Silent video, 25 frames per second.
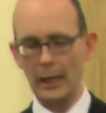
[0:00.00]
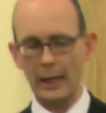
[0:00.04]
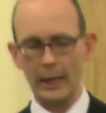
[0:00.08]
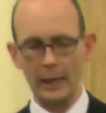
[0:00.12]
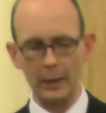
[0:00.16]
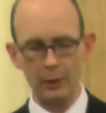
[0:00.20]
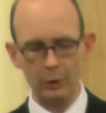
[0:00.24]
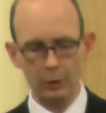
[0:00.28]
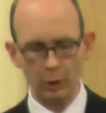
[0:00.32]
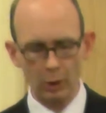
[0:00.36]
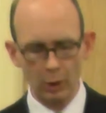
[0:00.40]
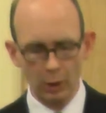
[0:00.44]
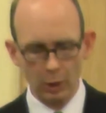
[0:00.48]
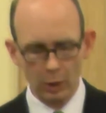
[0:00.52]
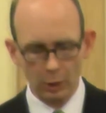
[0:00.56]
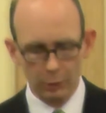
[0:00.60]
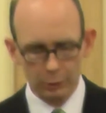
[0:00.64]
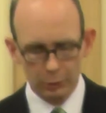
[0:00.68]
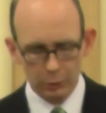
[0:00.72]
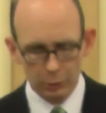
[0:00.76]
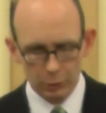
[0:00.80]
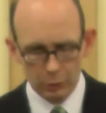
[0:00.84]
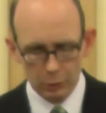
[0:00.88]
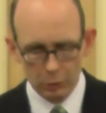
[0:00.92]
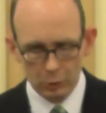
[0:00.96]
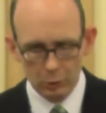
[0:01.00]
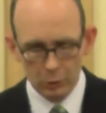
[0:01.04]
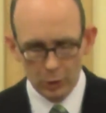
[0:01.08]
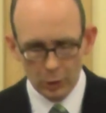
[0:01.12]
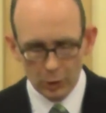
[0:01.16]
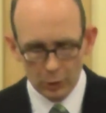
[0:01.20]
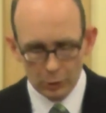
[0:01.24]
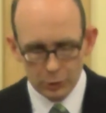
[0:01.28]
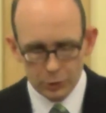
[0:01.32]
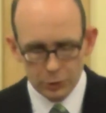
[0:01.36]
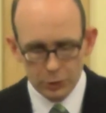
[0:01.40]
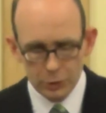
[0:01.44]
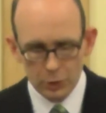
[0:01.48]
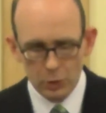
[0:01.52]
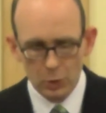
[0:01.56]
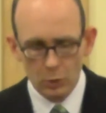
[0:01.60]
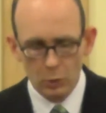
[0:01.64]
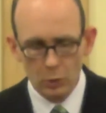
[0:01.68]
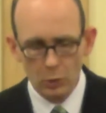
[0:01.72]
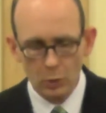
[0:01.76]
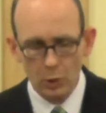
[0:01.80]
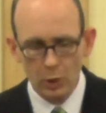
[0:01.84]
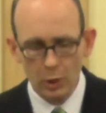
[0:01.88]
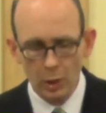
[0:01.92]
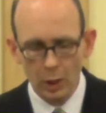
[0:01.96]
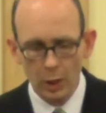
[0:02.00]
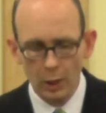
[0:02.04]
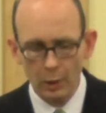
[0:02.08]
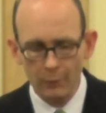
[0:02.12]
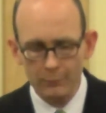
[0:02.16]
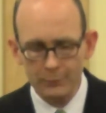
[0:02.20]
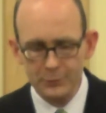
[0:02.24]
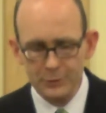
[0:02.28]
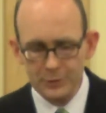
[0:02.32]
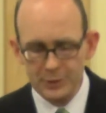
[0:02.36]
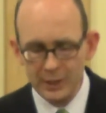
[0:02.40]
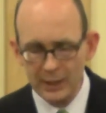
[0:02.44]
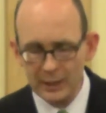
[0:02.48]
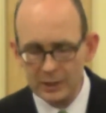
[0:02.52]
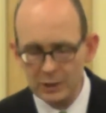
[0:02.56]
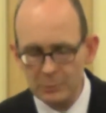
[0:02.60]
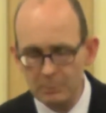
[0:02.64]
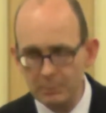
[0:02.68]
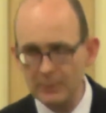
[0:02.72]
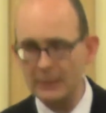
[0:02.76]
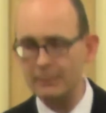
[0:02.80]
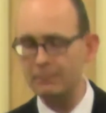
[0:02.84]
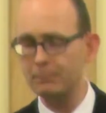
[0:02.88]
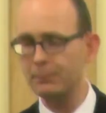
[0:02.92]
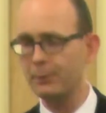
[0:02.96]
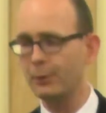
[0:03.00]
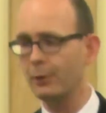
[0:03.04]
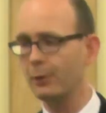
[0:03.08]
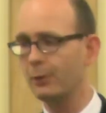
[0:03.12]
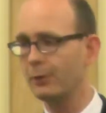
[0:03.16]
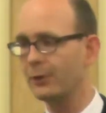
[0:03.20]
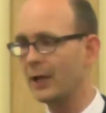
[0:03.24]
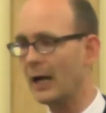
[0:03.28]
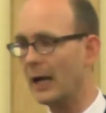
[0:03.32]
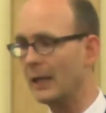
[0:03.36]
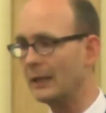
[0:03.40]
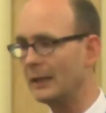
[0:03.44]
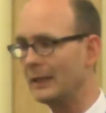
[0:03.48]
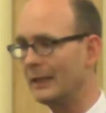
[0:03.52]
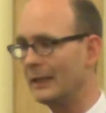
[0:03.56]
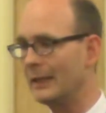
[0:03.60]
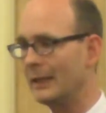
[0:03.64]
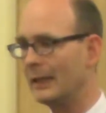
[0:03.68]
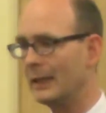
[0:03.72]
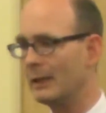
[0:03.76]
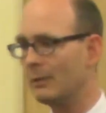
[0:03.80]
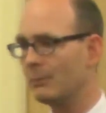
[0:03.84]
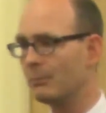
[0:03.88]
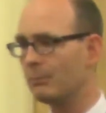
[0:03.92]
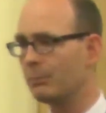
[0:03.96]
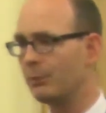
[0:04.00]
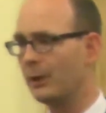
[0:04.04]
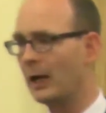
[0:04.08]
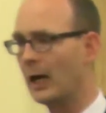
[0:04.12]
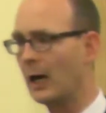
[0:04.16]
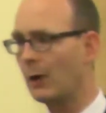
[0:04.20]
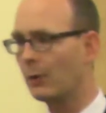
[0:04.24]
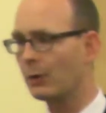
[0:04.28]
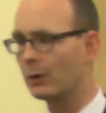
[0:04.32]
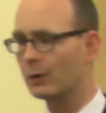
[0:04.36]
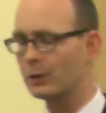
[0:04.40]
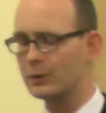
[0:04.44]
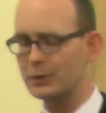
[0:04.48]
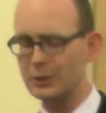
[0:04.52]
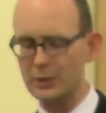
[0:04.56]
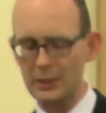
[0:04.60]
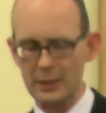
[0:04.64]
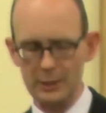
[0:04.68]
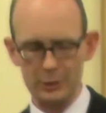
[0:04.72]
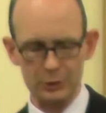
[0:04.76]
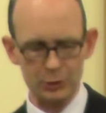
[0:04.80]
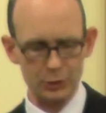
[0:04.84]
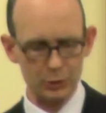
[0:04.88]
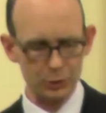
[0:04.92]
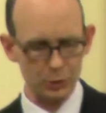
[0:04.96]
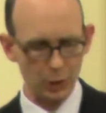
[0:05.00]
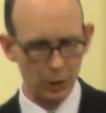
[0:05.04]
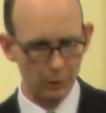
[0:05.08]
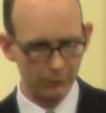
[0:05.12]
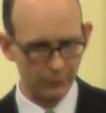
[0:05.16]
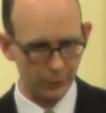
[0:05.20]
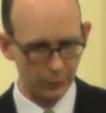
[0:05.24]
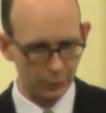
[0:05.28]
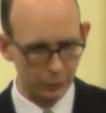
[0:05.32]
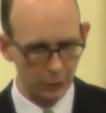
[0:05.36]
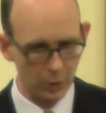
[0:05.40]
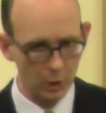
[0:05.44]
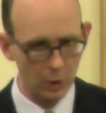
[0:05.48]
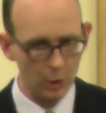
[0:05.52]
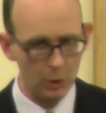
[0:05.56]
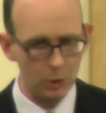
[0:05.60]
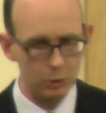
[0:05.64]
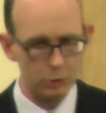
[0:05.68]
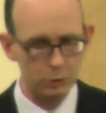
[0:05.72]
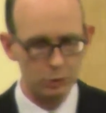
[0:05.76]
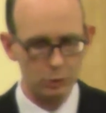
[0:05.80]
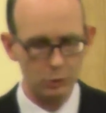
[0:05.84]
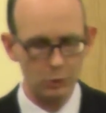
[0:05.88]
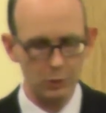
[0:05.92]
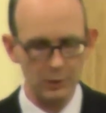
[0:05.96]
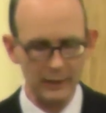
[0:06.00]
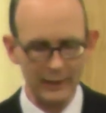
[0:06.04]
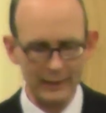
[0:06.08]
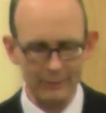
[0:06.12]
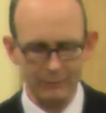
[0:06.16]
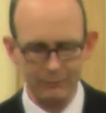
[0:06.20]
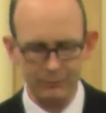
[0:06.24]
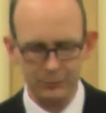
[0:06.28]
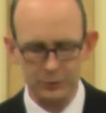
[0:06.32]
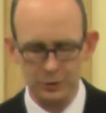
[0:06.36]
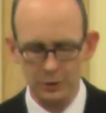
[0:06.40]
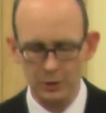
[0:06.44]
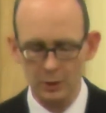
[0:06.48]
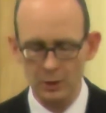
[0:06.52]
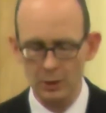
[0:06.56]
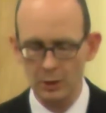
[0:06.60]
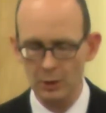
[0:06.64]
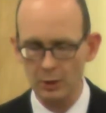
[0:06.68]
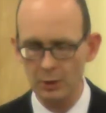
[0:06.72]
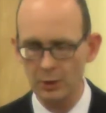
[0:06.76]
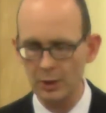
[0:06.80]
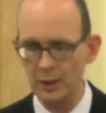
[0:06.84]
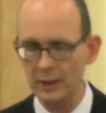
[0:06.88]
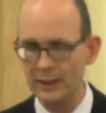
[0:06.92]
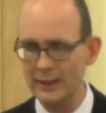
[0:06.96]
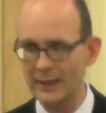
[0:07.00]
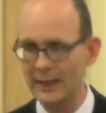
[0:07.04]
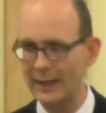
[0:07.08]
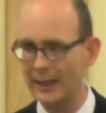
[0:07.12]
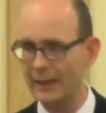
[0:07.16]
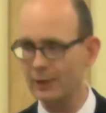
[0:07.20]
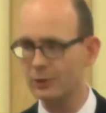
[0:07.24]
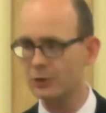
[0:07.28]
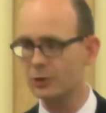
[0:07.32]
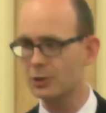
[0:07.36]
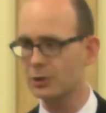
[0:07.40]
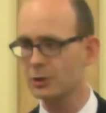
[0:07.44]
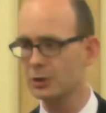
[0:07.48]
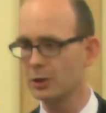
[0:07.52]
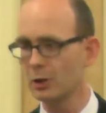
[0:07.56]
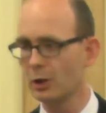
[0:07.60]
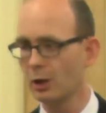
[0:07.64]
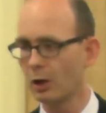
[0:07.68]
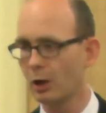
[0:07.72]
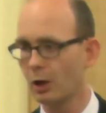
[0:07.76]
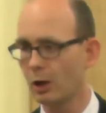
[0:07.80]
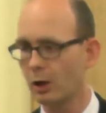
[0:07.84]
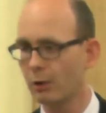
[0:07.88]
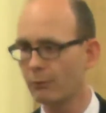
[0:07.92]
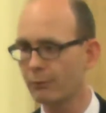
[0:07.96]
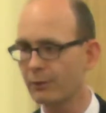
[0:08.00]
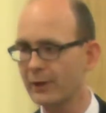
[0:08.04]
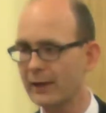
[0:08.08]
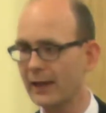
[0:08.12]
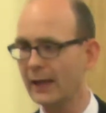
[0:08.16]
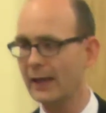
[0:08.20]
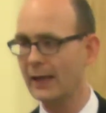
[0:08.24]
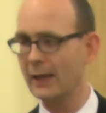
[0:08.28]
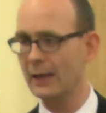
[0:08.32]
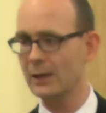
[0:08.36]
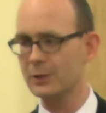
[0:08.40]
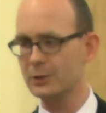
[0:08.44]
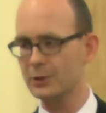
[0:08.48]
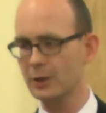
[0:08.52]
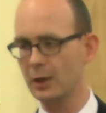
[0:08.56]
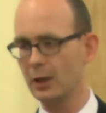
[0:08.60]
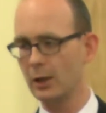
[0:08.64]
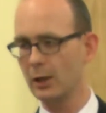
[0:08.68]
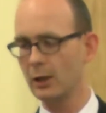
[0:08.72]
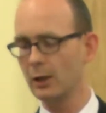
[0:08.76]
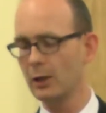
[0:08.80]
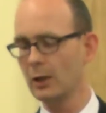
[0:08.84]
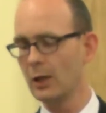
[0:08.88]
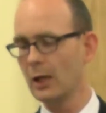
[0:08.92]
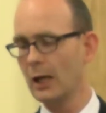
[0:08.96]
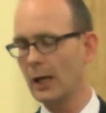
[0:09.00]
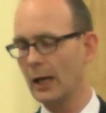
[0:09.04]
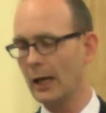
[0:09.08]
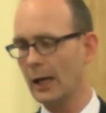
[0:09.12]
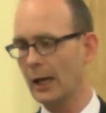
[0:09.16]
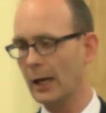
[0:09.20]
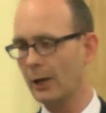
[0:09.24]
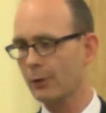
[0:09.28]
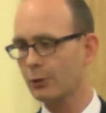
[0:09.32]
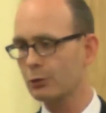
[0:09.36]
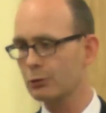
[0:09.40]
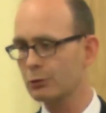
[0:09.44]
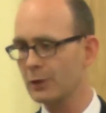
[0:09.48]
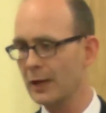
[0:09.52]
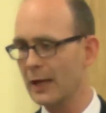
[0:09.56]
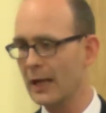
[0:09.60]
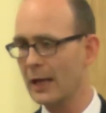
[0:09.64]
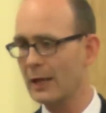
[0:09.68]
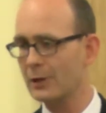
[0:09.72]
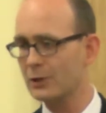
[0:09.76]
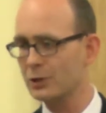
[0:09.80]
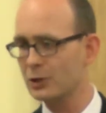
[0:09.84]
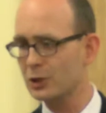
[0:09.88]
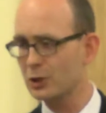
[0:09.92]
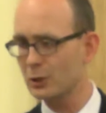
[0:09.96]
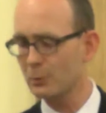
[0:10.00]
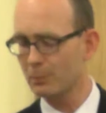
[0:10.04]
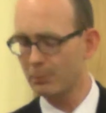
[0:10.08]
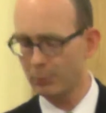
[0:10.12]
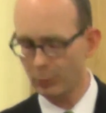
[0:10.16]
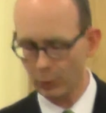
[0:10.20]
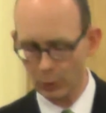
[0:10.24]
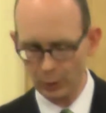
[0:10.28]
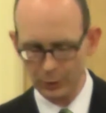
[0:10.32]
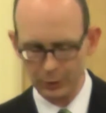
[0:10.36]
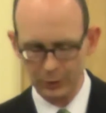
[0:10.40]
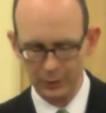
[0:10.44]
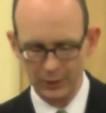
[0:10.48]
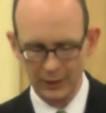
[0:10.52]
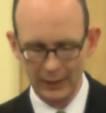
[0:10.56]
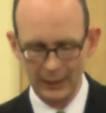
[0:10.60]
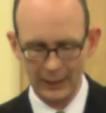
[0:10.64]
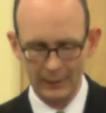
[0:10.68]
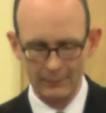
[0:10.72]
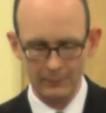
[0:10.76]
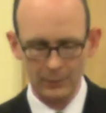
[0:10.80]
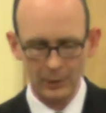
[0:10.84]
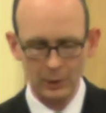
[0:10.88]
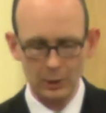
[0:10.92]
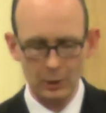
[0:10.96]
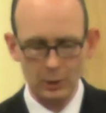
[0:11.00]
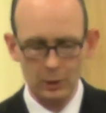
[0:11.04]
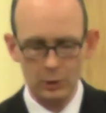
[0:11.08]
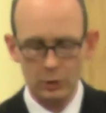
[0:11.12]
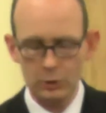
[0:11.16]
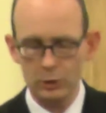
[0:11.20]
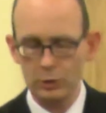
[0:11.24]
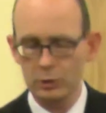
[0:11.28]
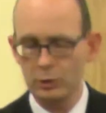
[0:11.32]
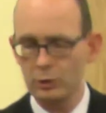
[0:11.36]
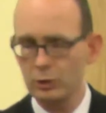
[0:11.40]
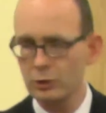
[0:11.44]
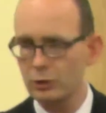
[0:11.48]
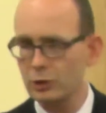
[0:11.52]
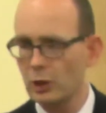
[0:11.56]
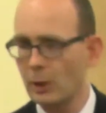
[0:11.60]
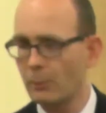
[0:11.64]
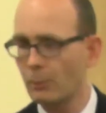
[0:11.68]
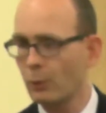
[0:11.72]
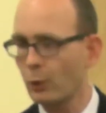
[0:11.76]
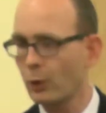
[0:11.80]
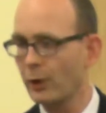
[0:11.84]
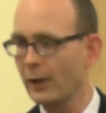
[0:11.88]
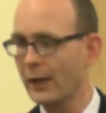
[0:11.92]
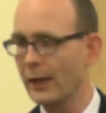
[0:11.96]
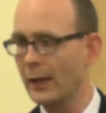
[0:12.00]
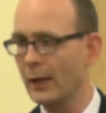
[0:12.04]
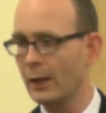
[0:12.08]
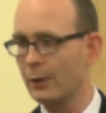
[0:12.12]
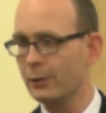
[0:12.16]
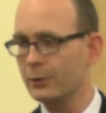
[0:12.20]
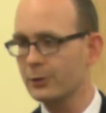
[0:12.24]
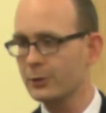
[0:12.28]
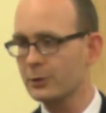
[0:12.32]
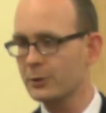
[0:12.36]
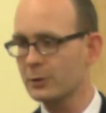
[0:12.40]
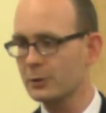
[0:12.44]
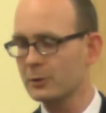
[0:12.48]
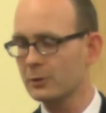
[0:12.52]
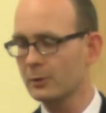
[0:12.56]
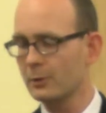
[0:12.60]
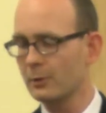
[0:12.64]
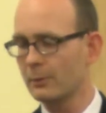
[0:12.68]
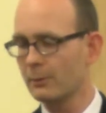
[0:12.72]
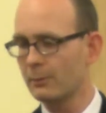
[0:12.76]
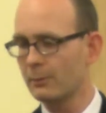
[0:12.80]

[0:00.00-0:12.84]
a God who so loves his people that he empowers his servant to lift the gates of Gaza and transport them somewhere else